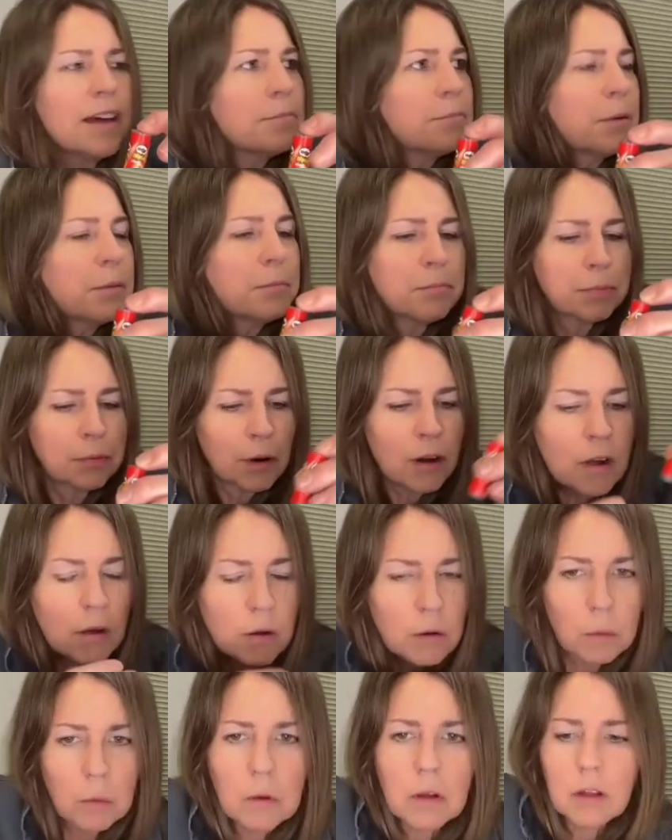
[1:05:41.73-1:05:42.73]
Yeah, but
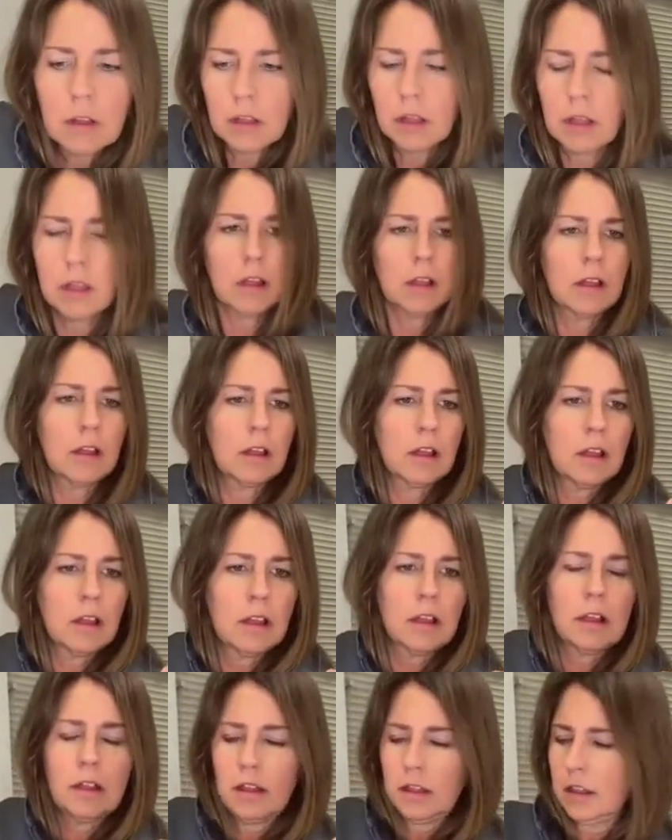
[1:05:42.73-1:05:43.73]
bro,
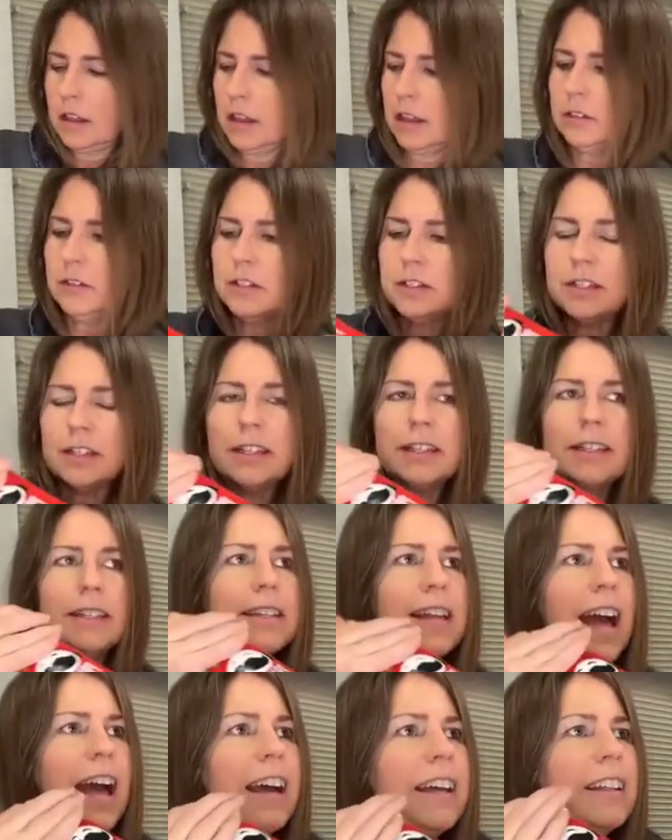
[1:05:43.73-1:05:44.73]
it looks
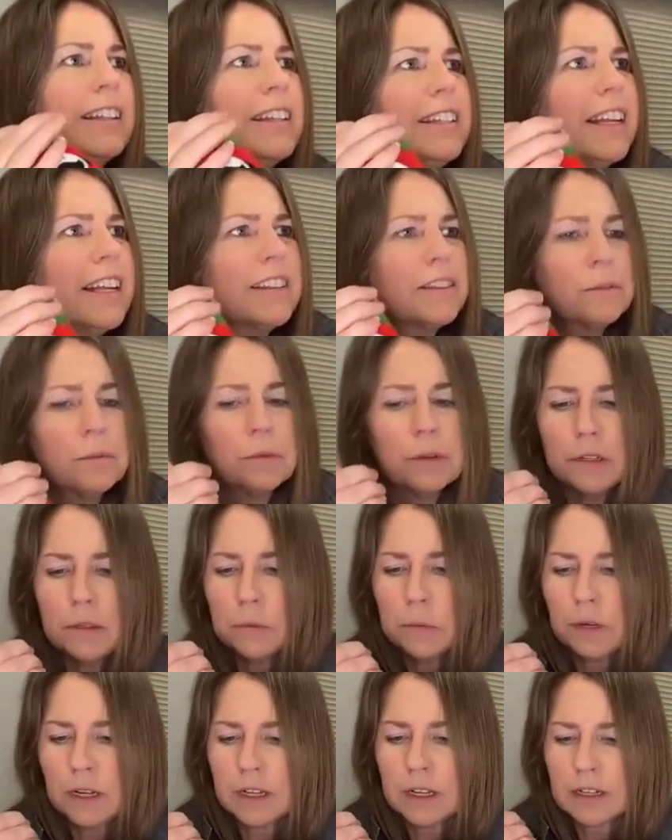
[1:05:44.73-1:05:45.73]
exactly like the
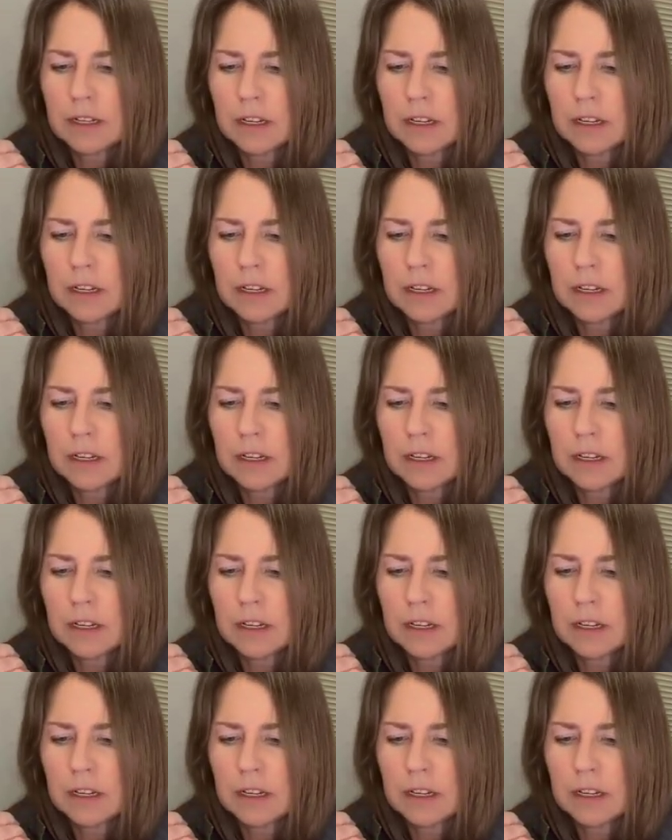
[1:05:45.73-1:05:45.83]
real